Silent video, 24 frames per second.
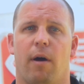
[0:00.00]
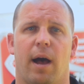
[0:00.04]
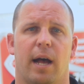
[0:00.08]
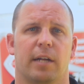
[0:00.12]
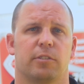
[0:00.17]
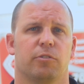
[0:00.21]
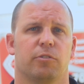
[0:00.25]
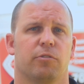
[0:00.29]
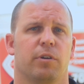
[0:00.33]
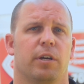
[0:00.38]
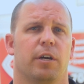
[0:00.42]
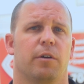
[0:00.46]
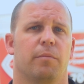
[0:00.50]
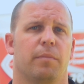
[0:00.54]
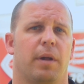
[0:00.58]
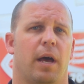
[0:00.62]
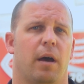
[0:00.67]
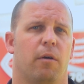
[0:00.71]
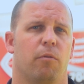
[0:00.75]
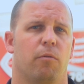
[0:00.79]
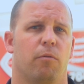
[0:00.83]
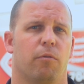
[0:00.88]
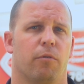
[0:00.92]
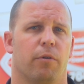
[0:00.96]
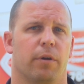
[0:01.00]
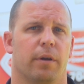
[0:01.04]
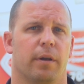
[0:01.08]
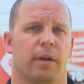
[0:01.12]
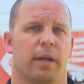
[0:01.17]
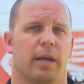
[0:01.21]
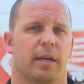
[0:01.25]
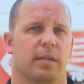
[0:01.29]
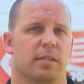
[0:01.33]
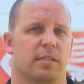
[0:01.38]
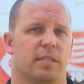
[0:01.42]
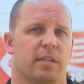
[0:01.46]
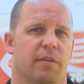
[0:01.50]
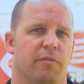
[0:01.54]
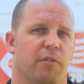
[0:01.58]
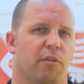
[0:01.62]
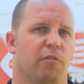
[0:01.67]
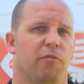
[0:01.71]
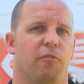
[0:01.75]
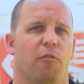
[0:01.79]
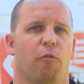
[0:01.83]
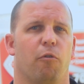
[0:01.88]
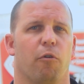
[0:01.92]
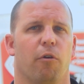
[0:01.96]
HydroHelp 911 at
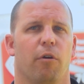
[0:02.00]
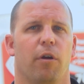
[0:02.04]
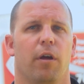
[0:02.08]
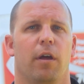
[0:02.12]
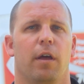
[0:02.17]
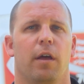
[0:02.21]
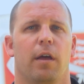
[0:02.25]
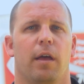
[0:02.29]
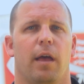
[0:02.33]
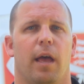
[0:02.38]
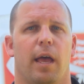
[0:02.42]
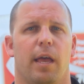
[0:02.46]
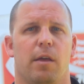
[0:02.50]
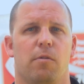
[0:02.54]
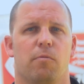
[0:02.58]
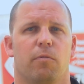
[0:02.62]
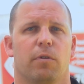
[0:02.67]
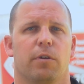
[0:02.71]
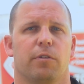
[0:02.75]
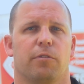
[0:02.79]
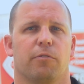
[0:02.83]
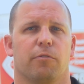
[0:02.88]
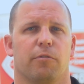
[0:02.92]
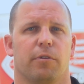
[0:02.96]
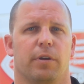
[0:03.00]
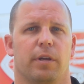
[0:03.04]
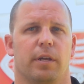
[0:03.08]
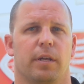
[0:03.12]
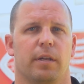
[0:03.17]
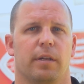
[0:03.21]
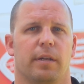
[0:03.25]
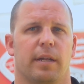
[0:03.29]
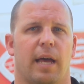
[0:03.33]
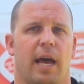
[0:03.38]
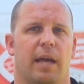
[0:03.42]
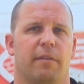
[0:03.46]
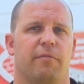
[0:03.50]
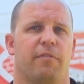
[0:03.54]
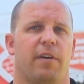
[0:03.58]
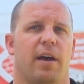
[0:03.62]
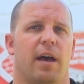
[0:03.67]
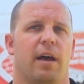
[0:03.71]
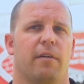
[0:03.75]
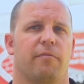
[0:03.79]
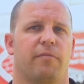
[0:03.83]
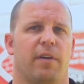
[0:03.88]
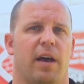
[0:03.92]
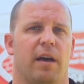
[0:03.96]

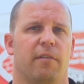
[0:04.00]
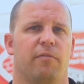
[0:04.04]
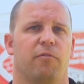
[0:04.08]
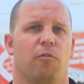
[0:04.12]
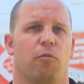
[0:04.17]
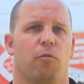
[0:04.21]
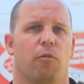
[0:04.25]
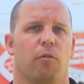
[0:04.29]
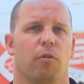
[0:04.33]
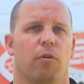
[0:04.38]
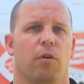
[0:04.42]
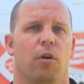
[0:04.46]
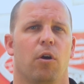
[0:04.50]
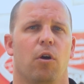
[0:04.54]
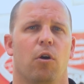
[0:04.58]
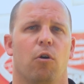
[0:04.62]
704-813-9554